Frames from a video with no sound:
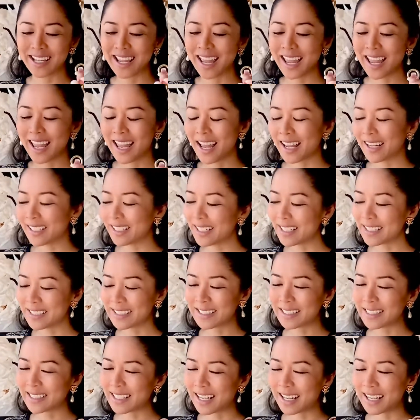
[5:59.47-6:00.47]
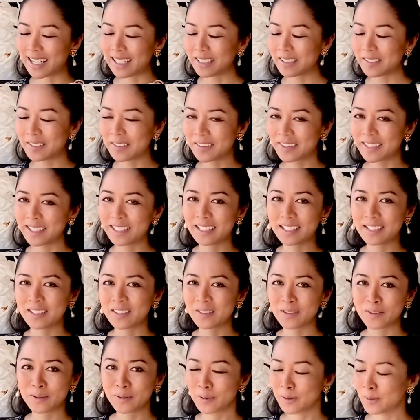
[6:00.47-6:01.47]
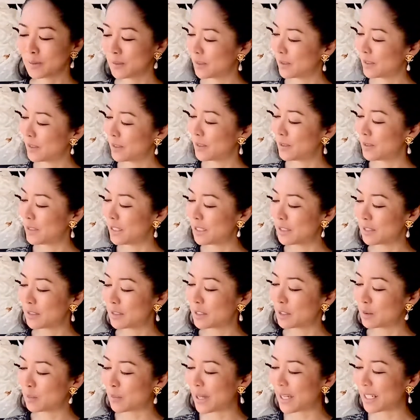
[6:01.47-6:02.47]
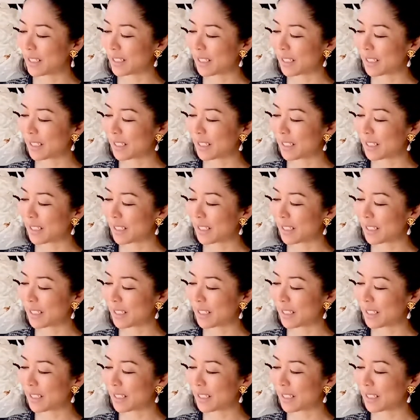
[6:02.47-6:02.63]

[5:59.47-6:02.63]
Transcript: Yes, I don't think you need to spend that